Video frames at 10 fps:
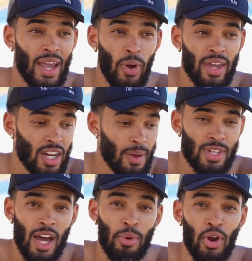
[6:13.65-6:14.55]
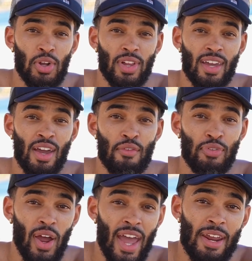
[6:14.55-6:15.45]
and waking up dumb early
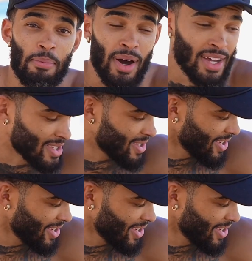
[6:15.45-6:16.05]
for eight months.